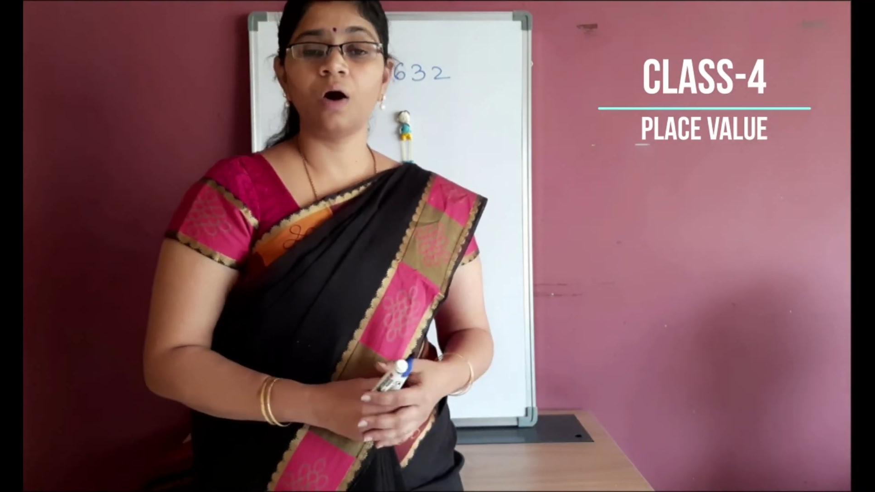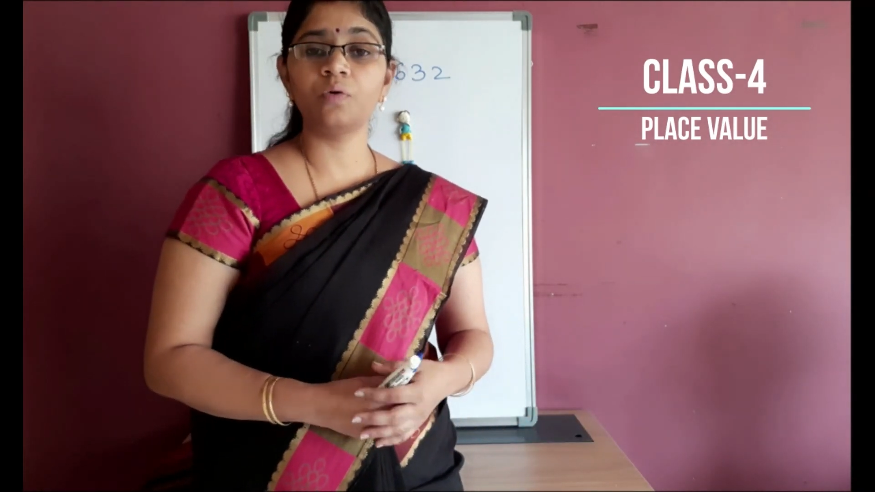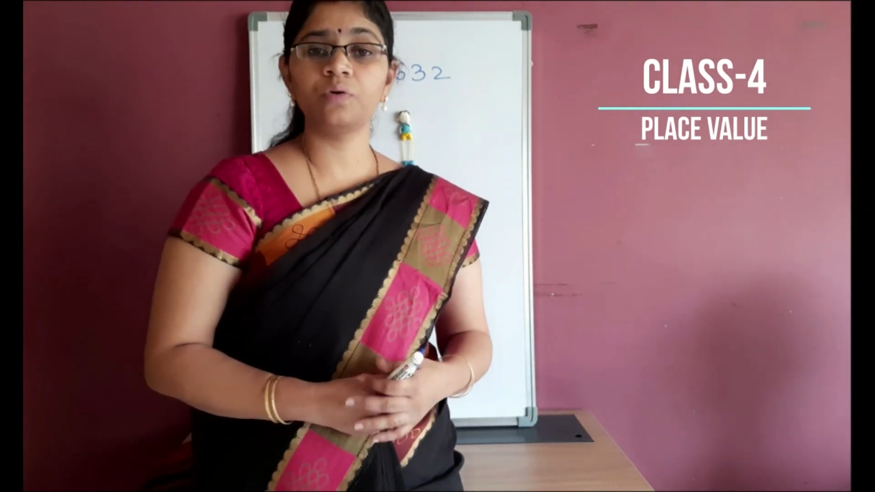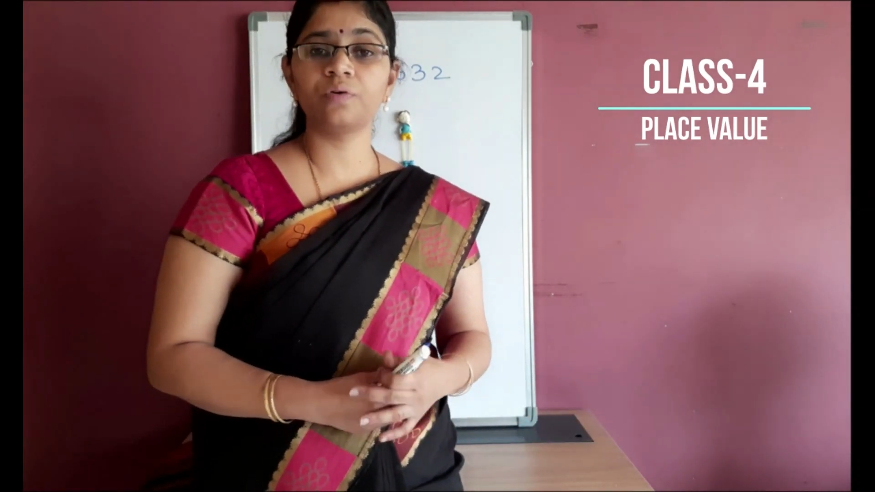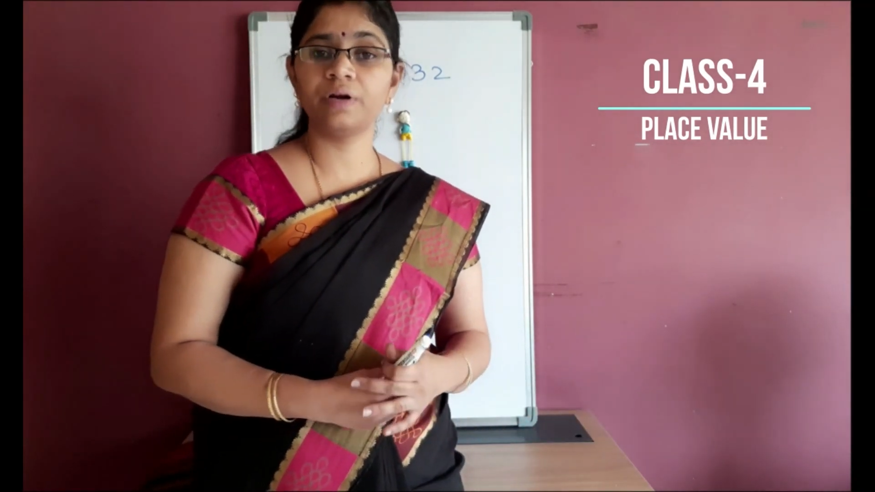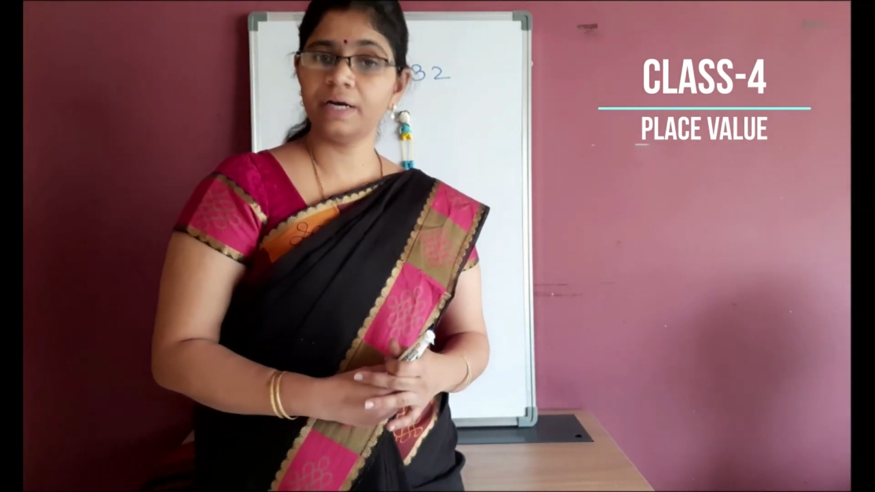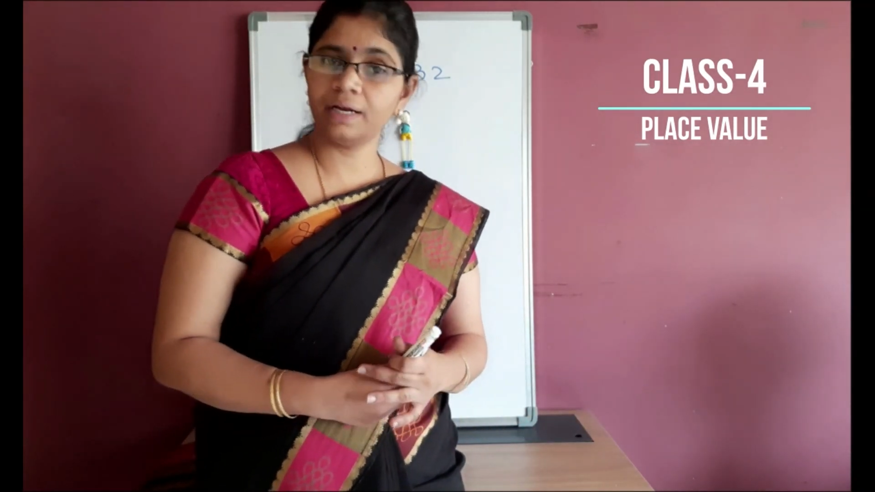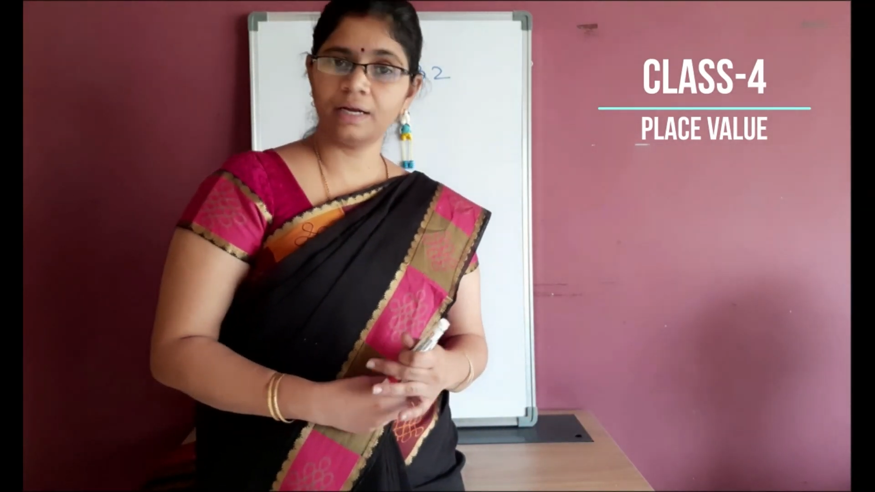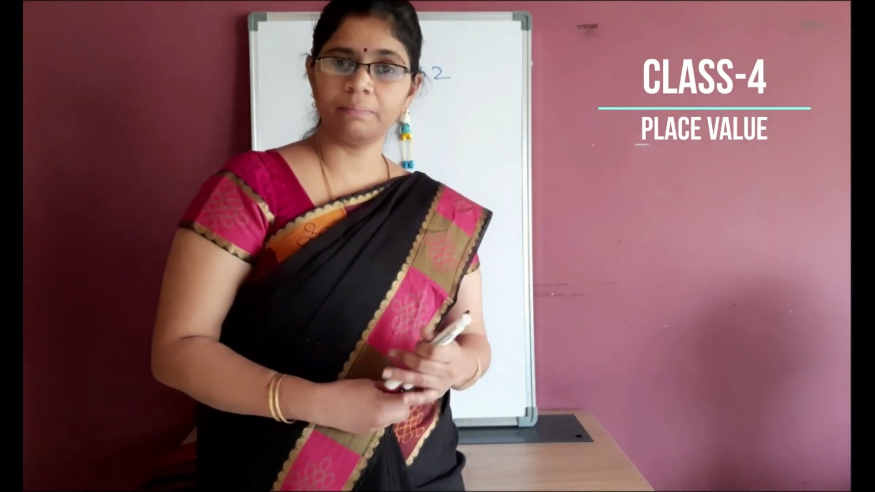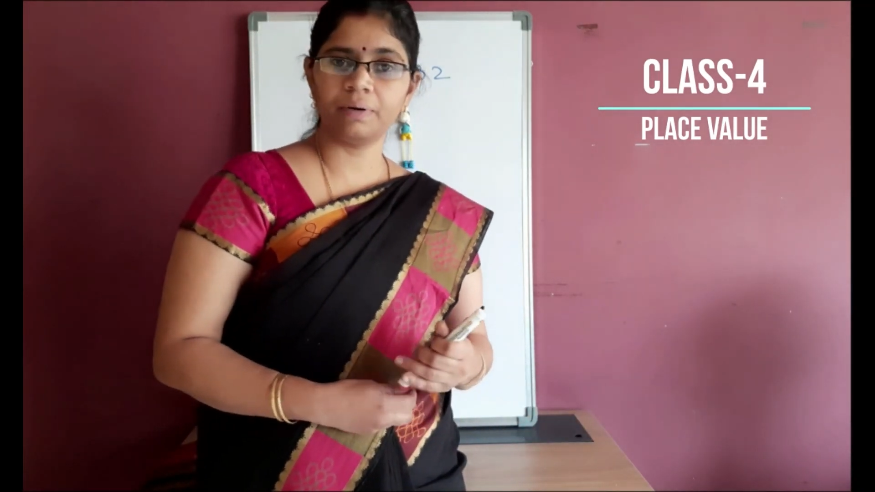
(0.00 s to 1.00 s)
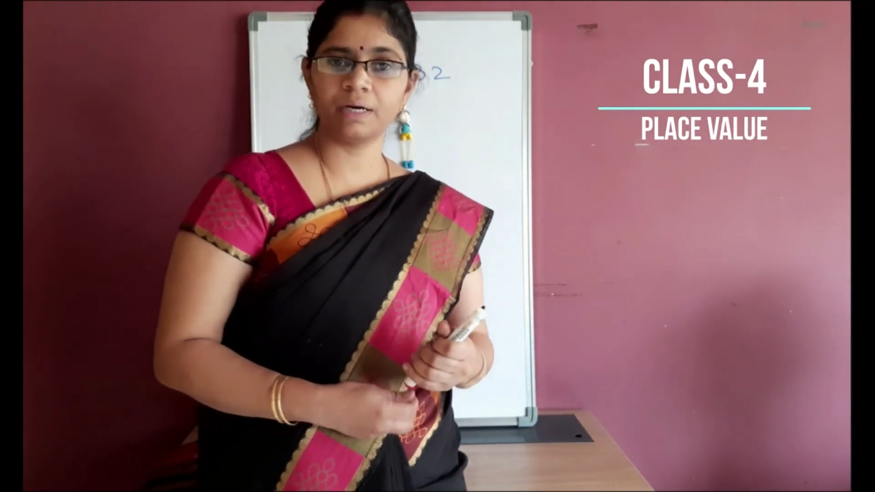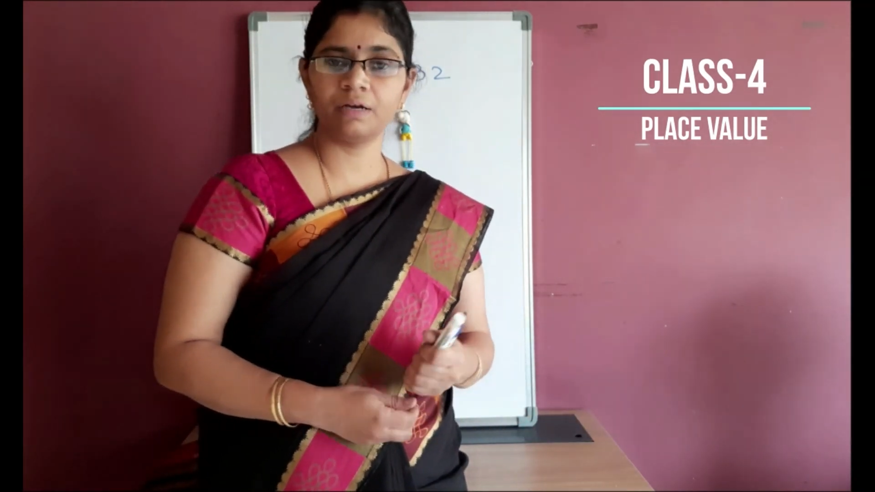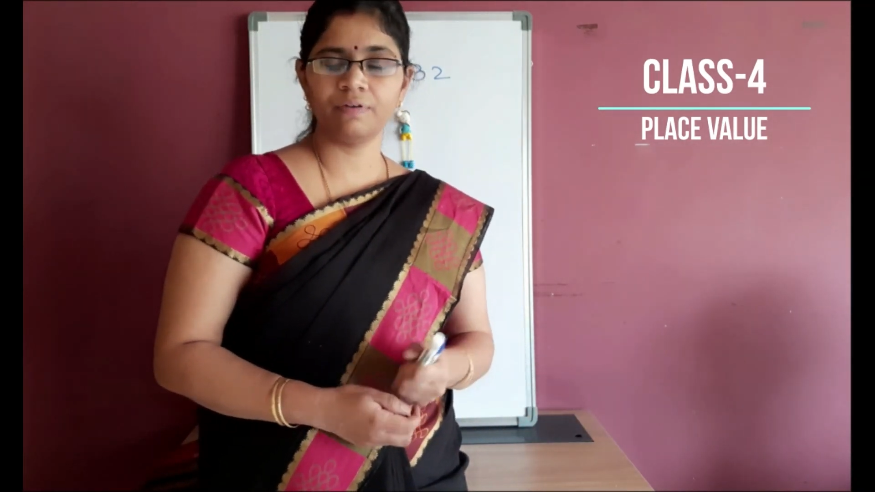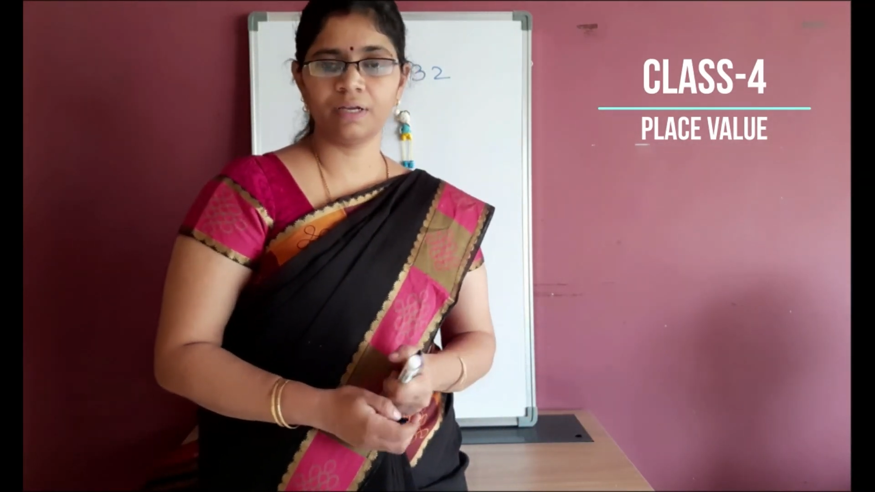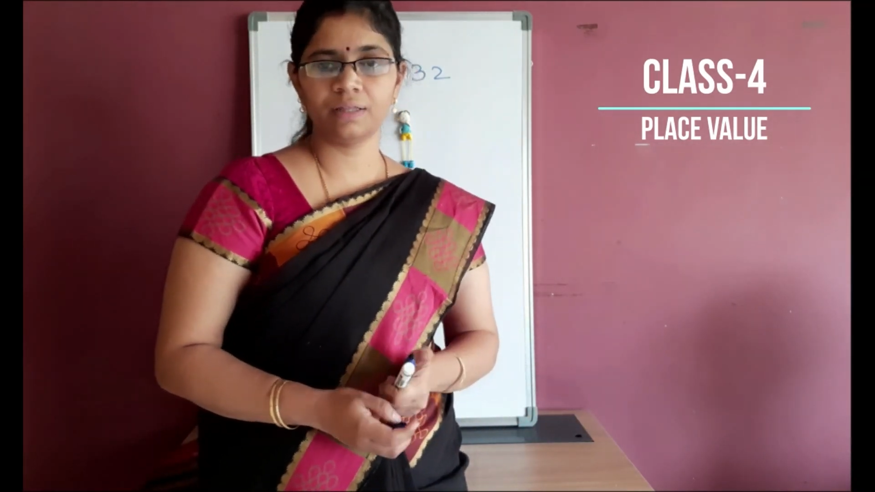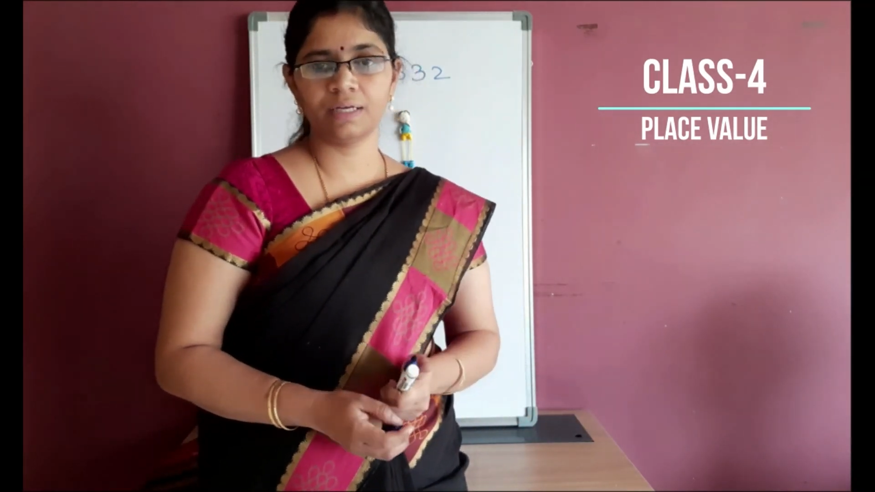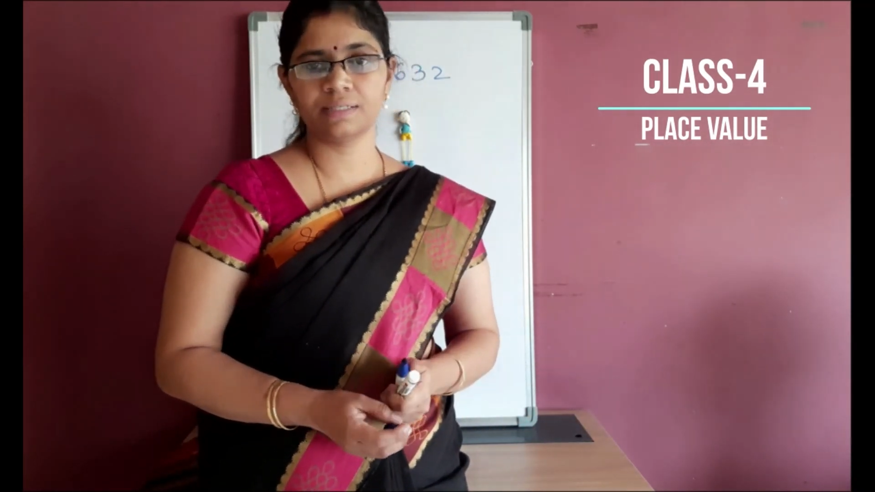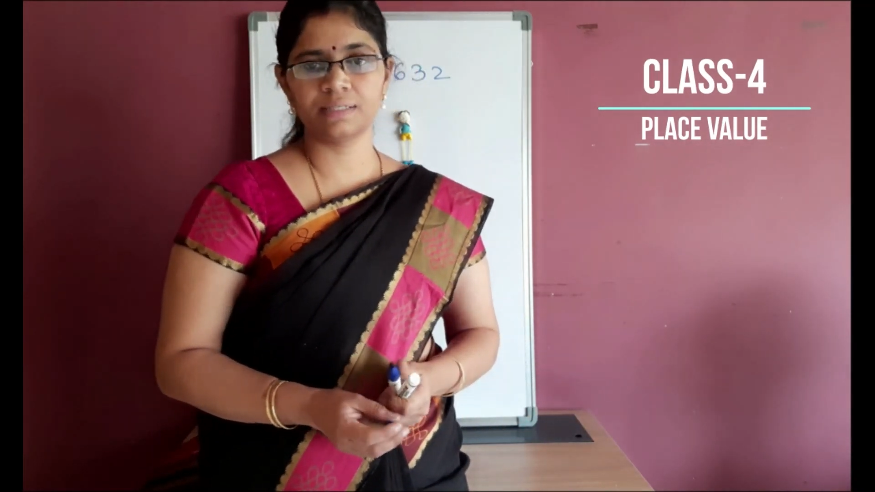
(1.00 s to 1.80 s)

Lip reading: how to read a number given in that